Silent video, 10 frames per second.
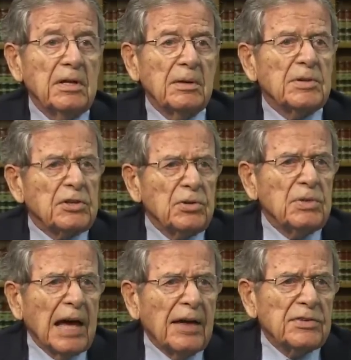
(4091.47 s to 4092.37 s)
There was a
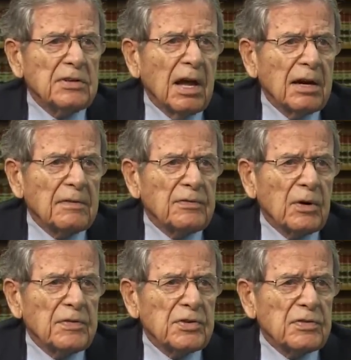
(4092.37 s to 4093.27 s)
$2,000
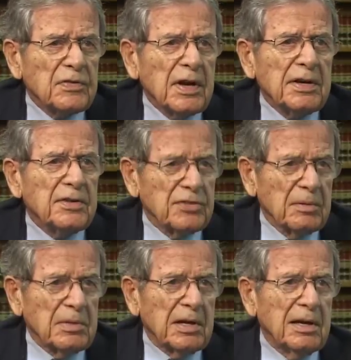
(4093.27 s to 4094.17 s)
forfeiture fine or
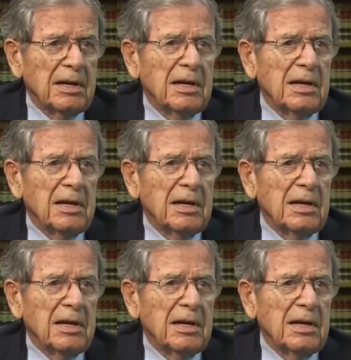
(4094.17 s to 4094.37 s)
something